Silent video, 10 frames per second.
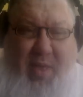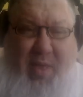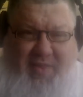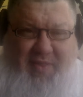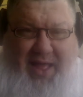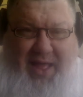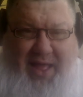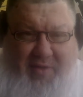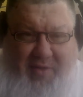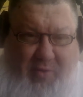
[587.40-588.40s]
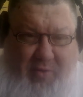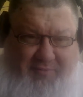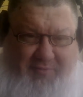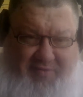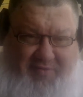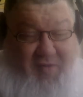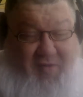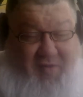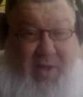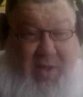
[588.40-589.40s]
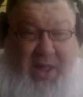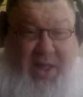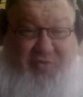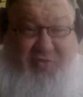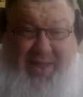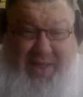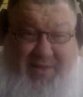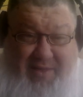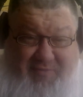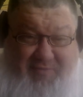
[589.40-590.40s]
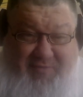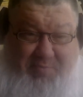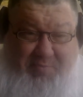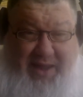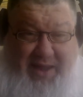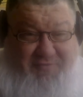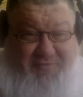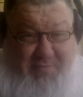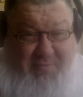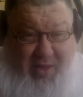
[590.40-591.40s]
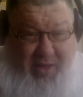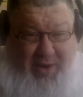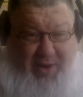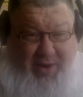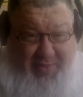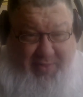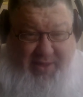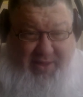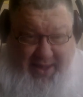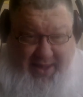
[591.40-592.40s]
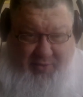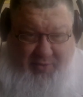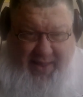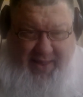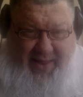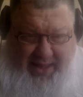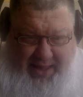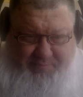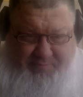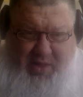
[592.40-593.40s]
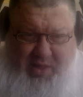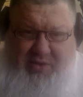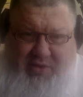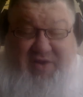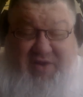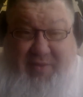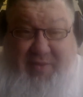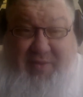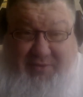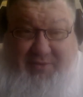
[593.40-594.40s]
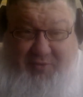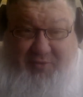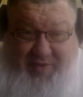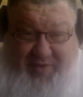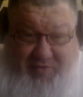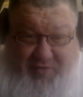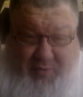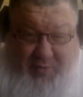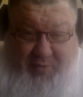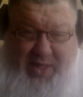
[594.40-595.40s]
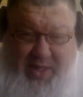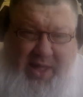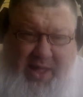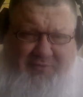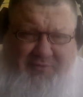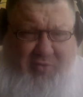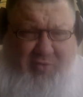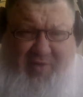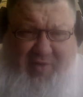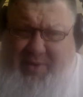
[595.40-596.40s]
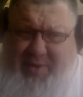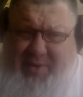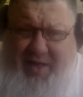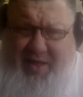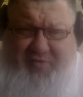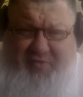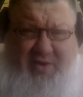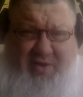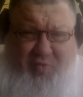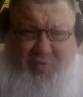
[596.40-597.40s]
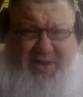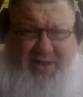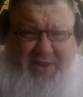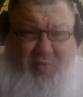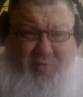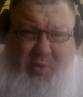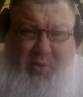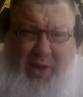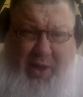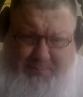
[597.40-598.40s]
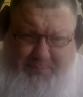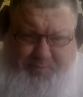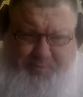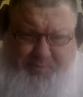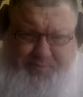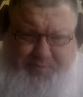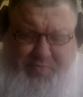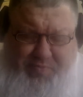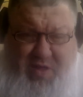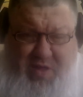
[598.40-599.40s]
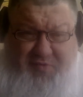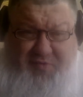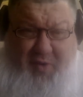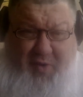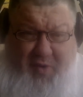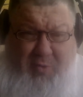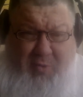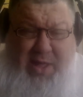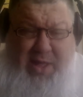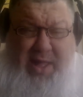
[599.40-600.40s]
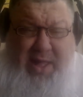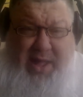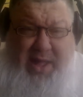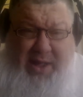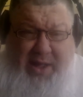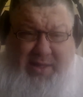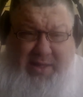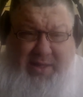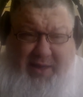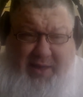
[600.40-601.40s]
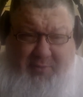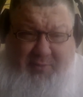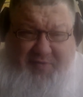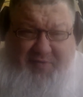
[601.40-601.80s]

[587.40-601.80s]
they got the cloaking device. So Joanne Linville played the female Romulan commander in that. She had done a lot of other stuff too. Unfortunately, we lost her in 2021. So, yeah, that was